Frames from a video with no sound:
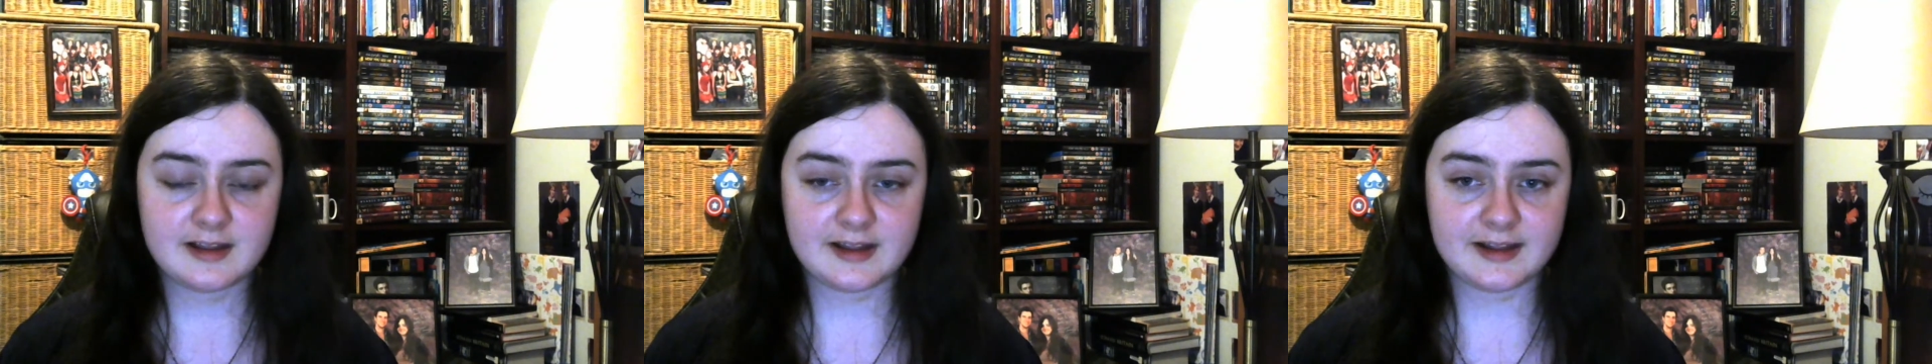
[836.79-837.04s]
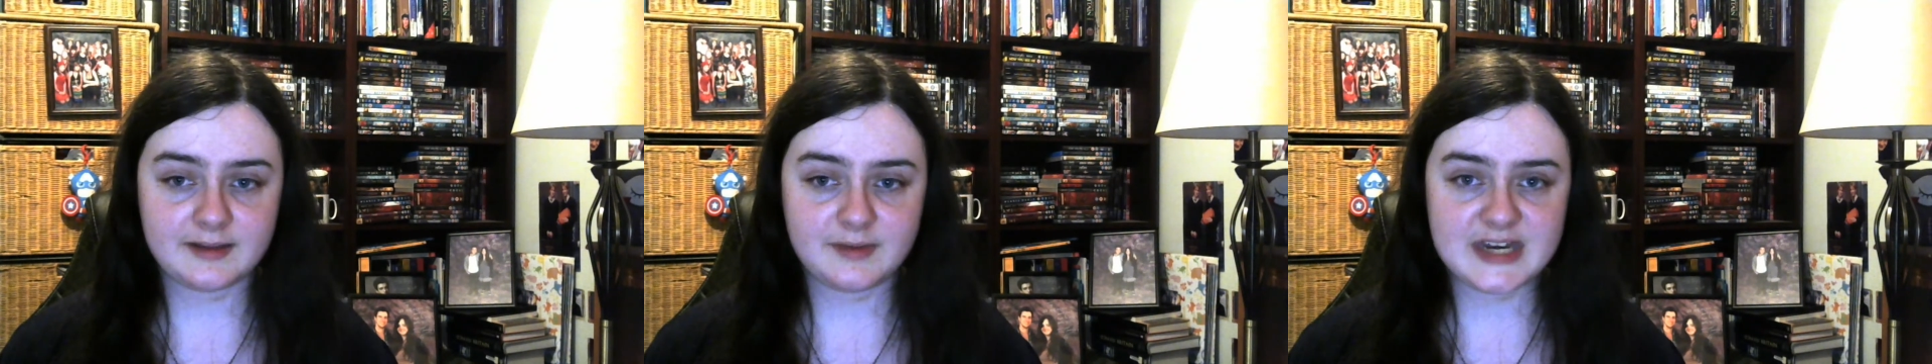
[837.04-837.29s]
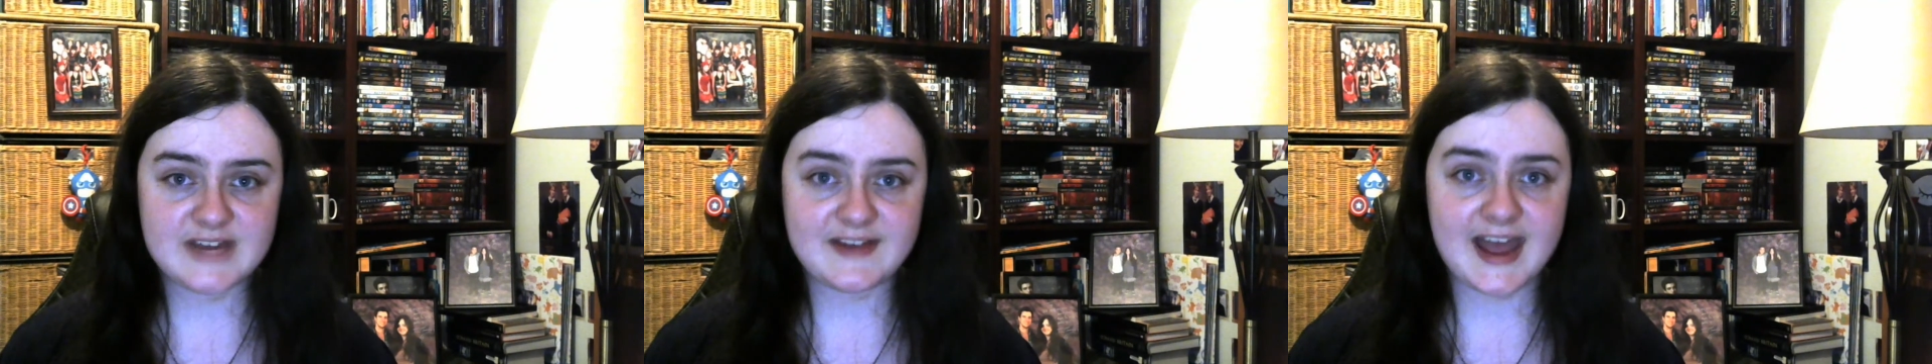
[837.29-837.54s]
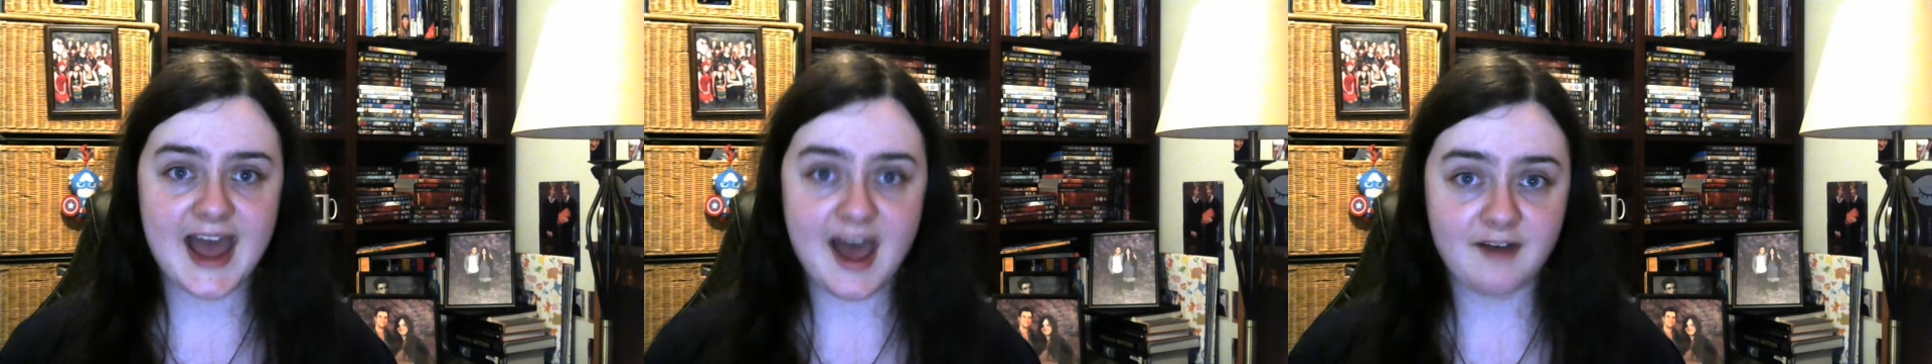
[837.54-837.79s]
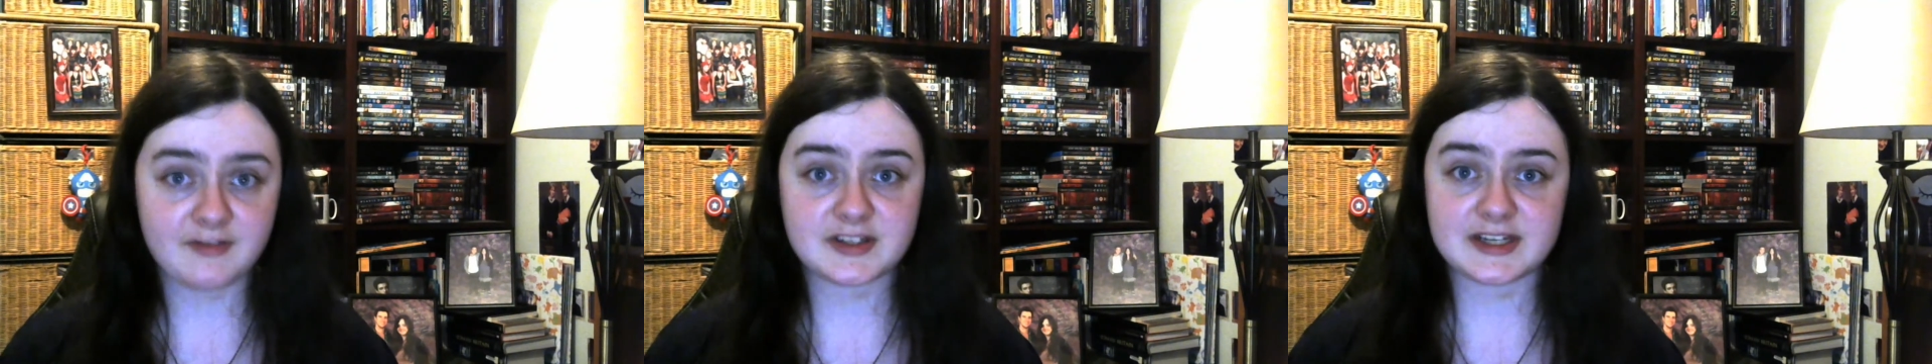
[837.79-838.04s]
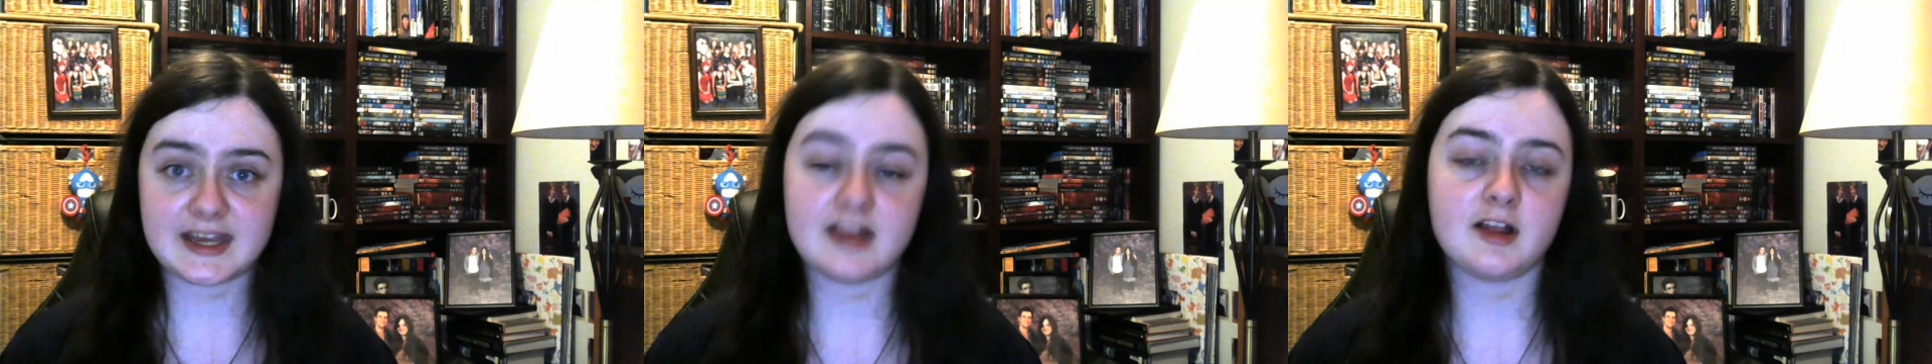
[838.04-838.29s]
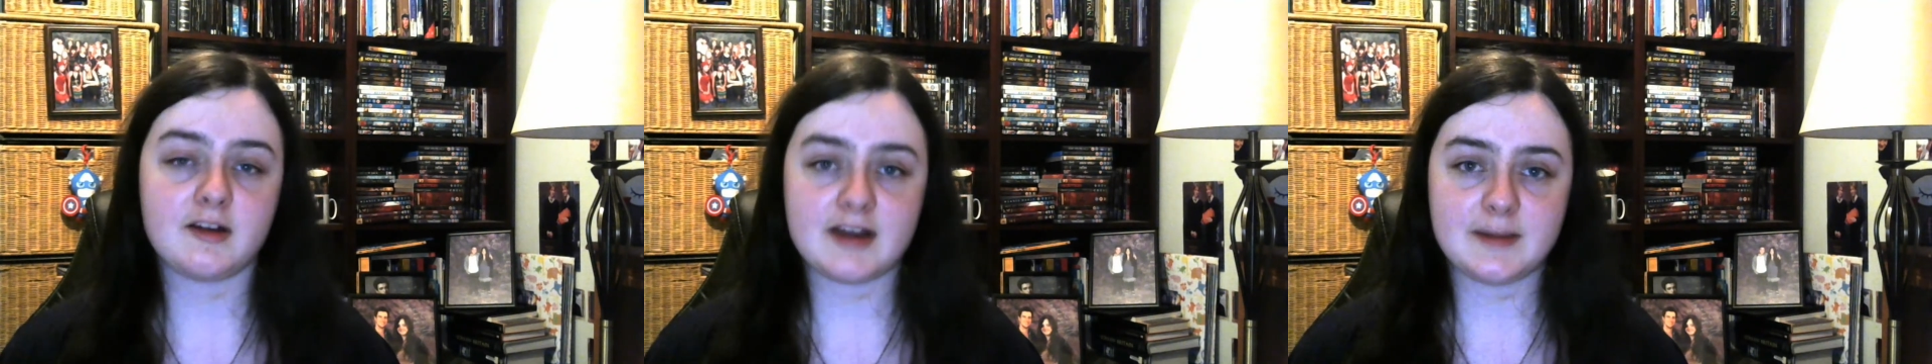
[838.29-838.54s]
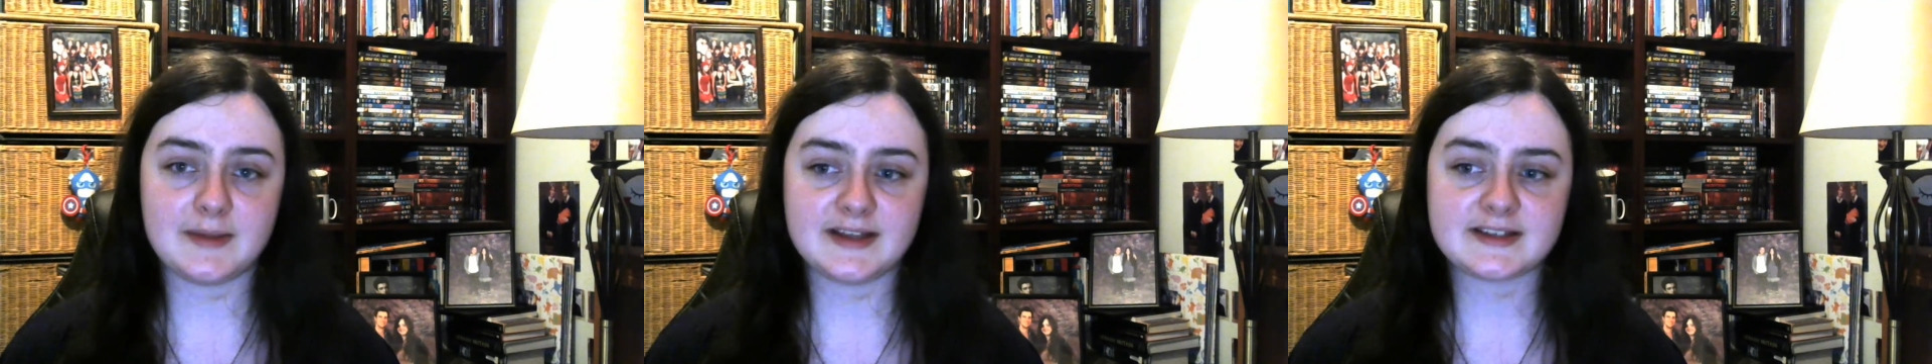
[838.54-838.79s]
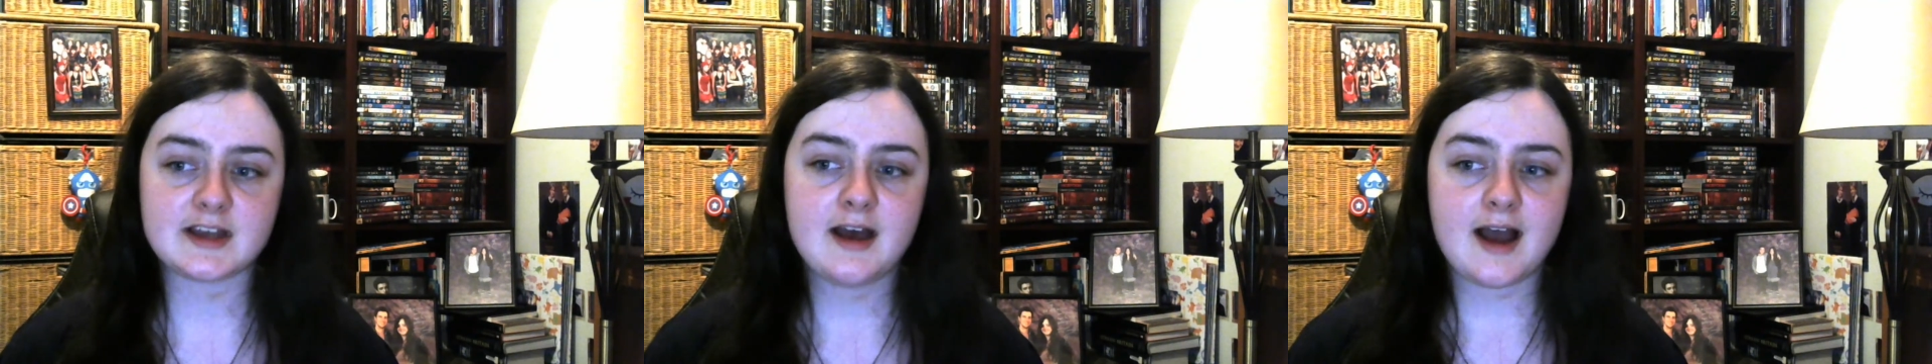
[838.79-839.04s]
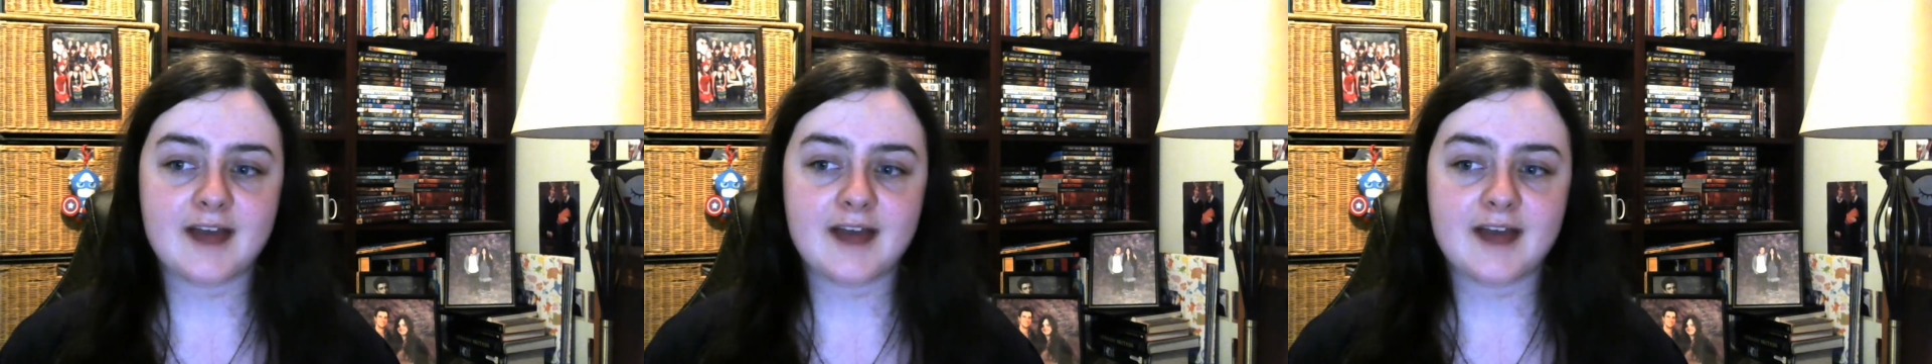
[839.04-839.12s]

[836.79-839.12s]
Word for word: Like we never have to kill our enemies.